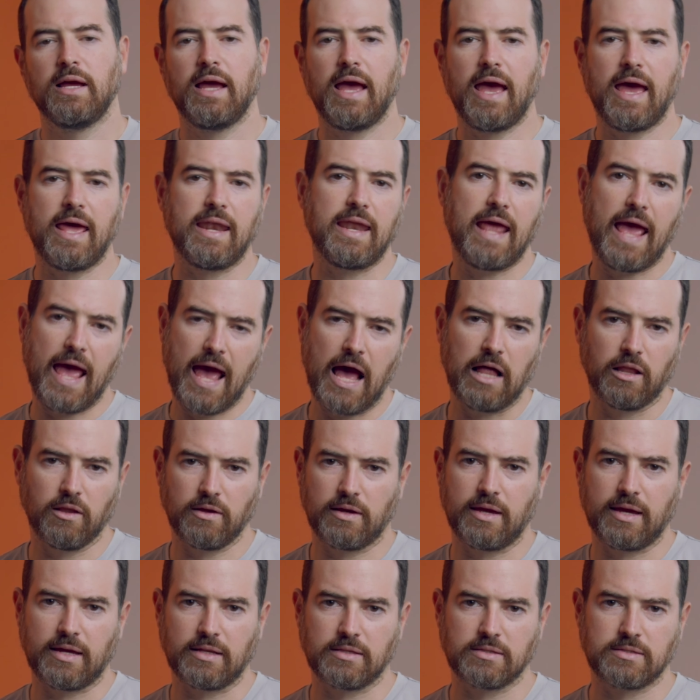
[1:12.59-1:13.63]
and
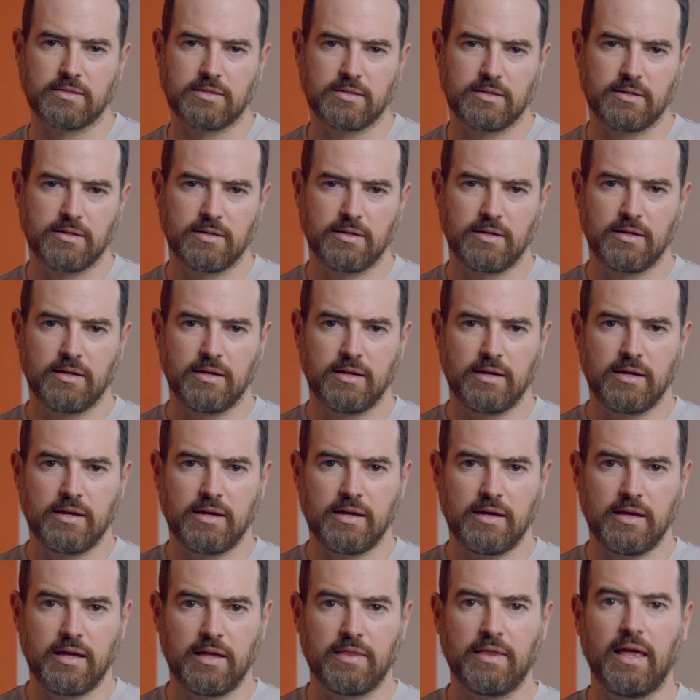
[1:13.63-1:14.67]
elegant.
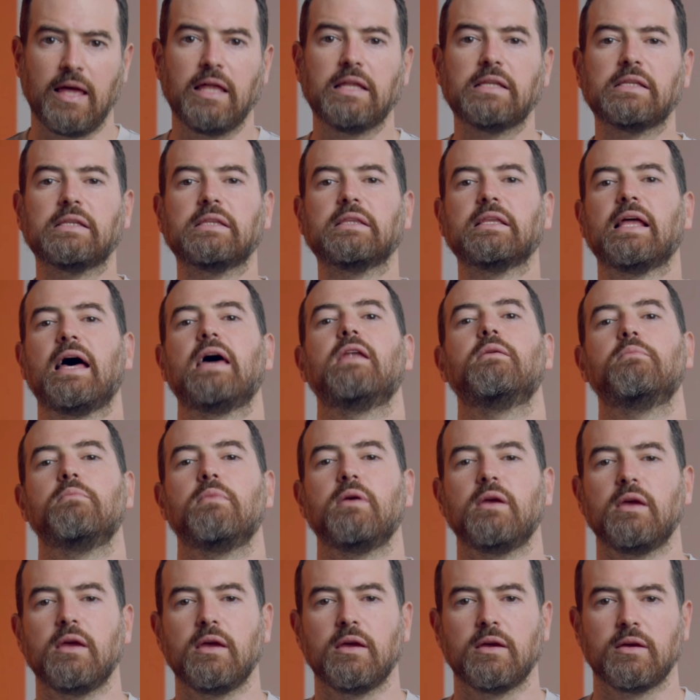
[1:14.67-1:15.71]
And that led
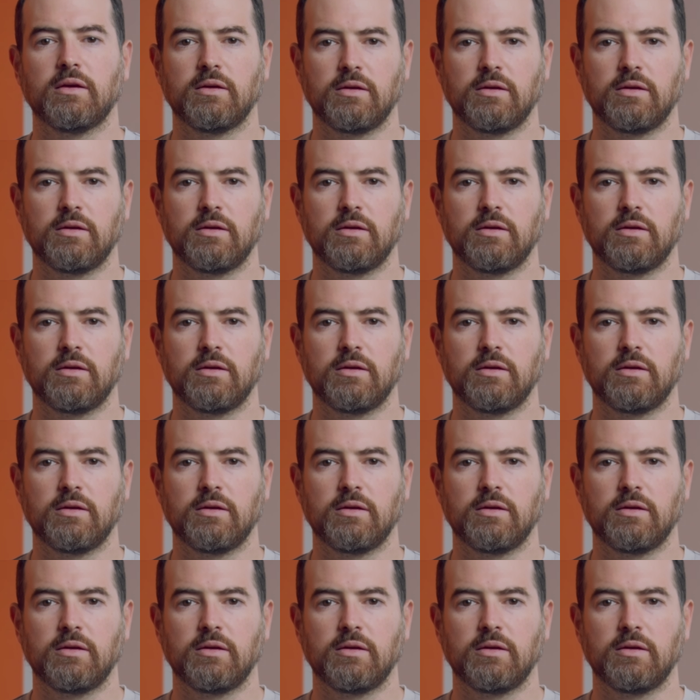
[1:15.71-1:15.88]
me